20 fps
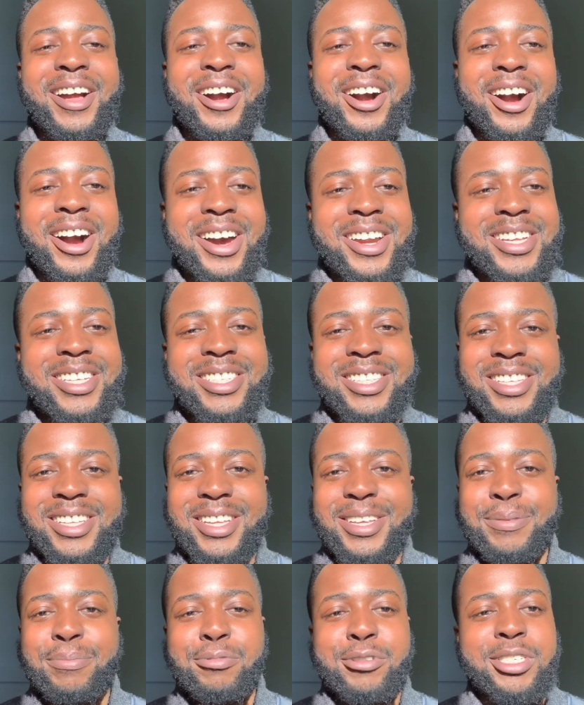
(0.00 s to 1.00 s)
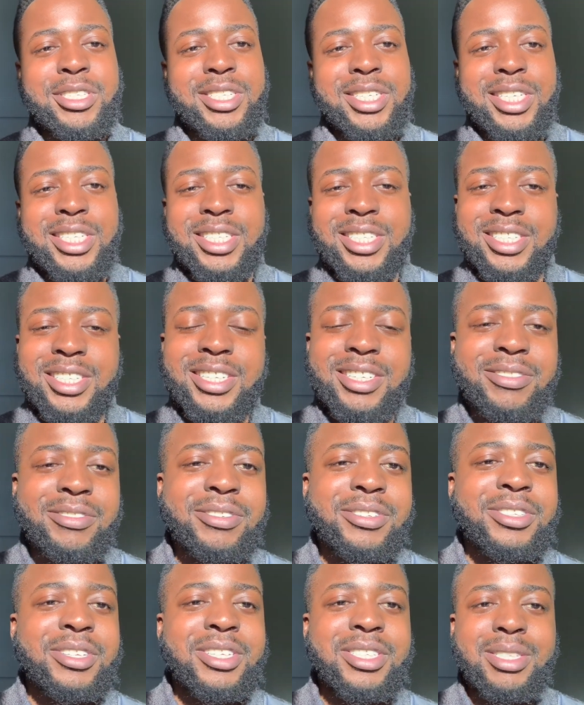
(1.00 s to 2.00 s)
honestly, prestige
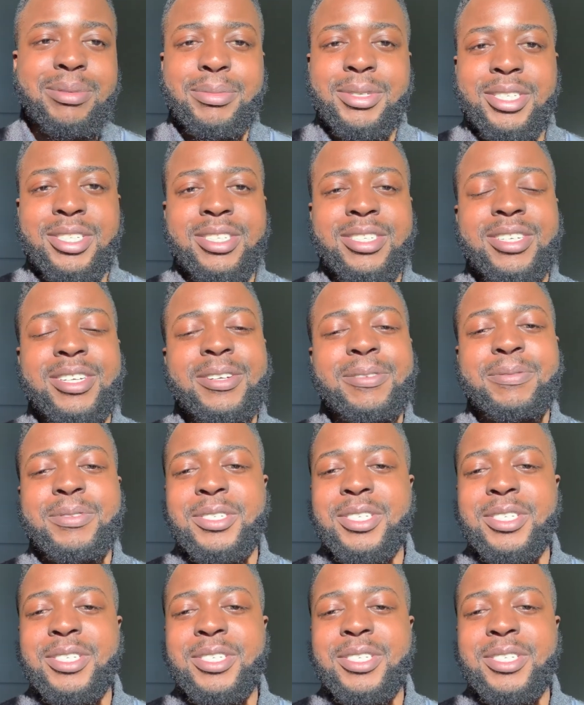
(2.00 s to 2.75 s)
doesn't mean shit.